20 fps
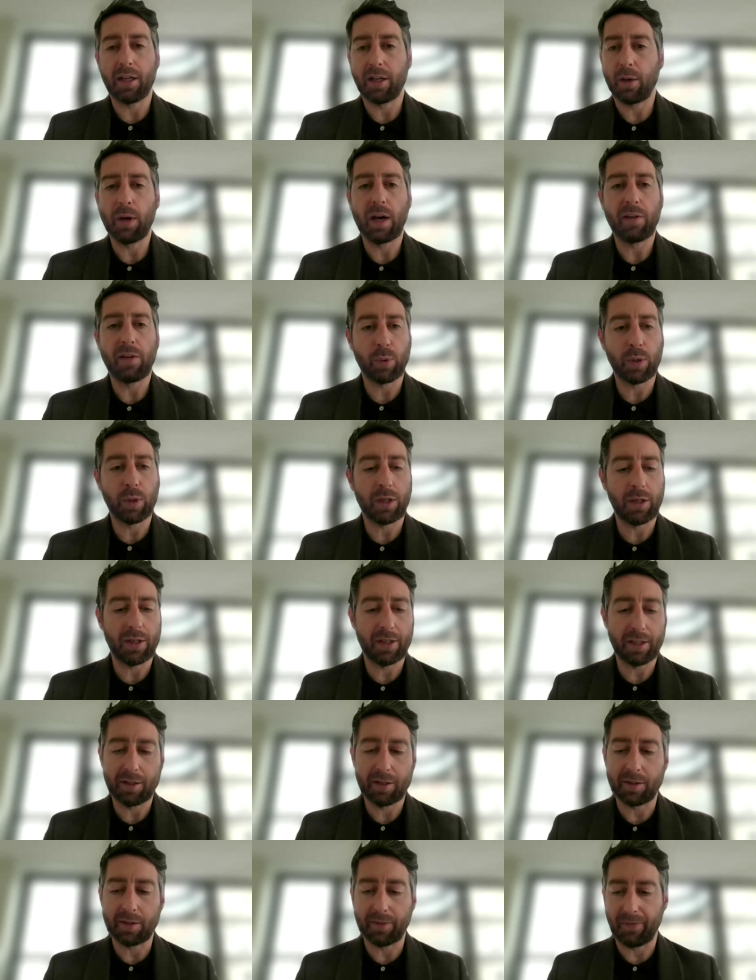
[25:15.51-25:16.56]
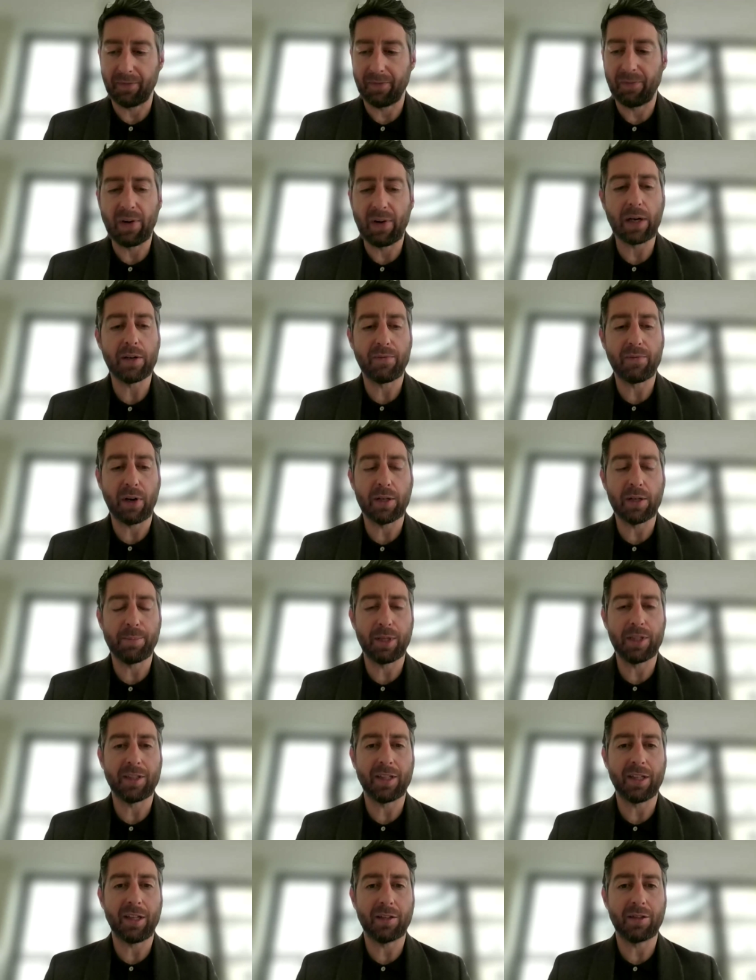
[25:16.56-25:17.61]
I know everyone is very, very
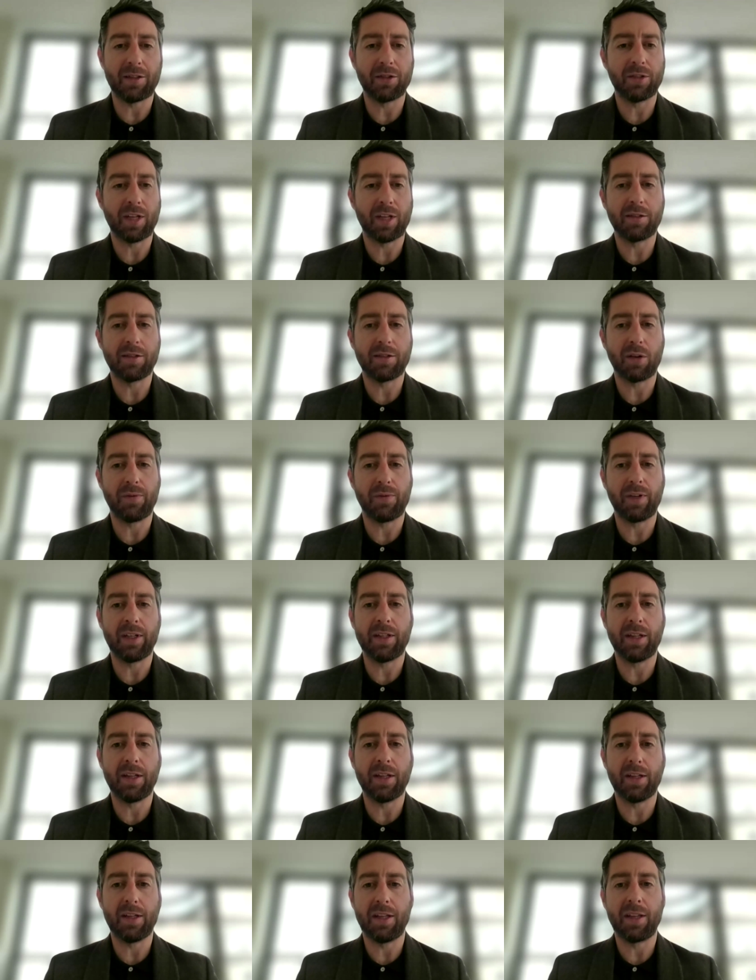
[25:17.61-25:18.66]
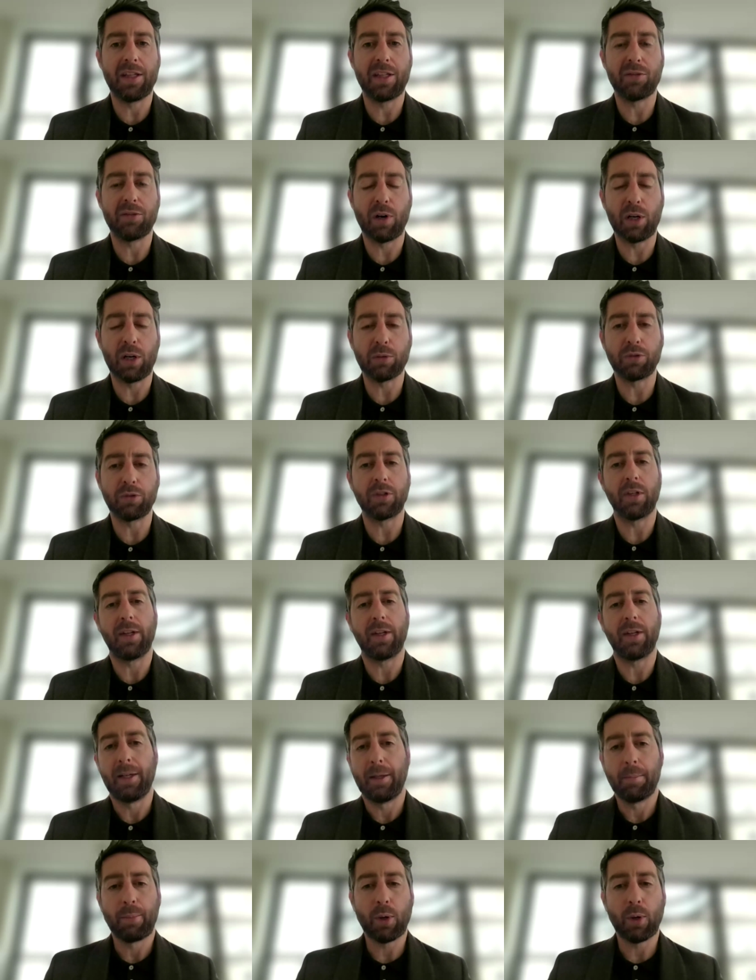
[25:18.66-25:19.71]
busy, as you said, Sophie, in these roles,
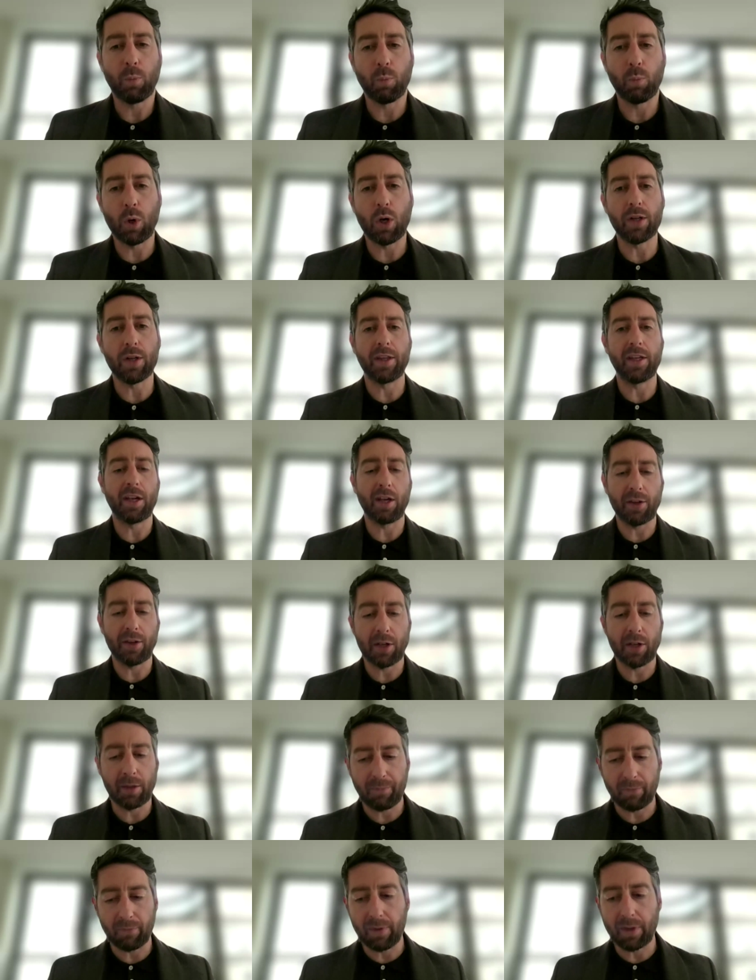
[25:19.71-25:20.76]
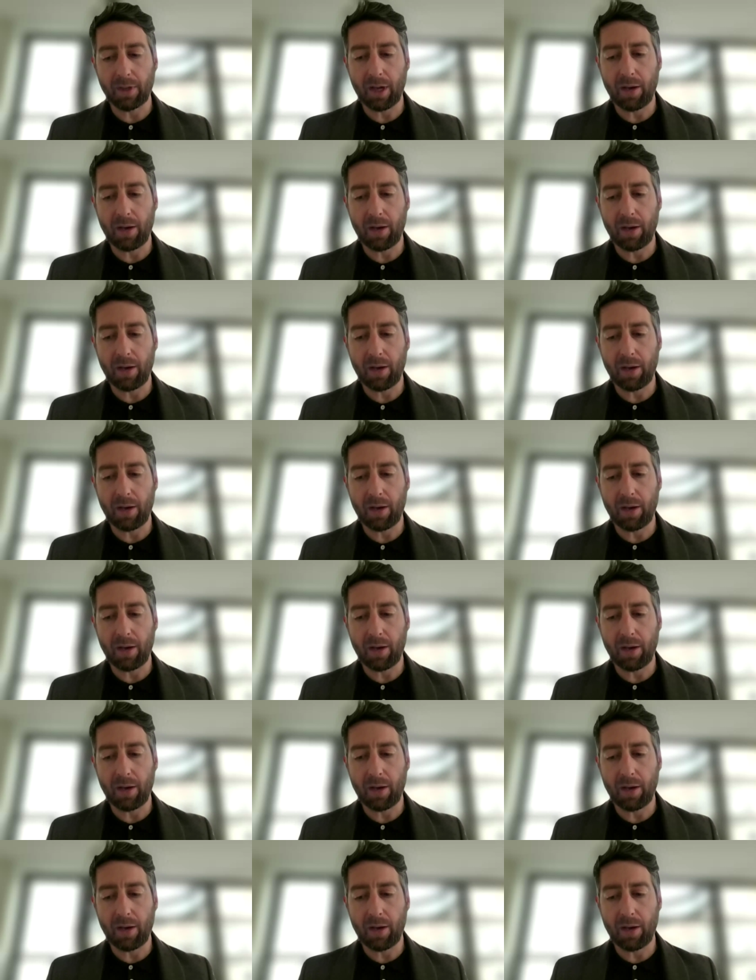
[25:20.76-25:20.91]
but what are the other